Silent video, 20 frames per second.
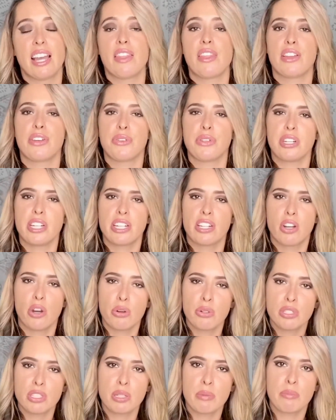then you need to go
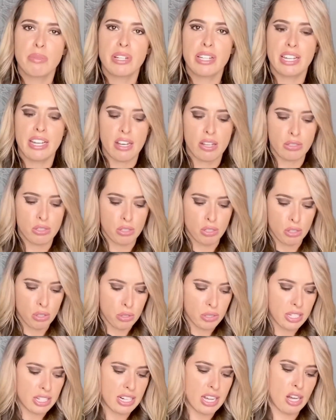to somebody else who
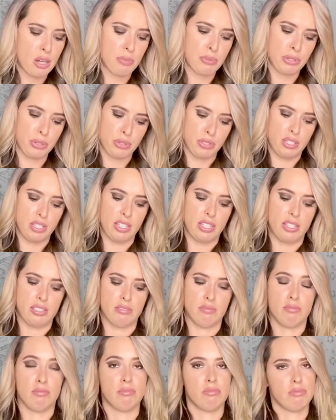can help you see it,
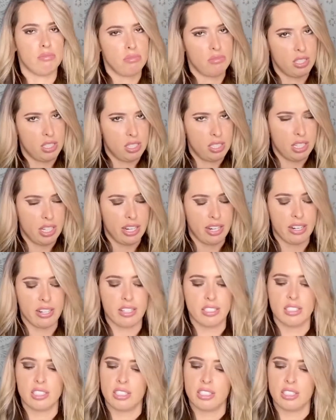the seer.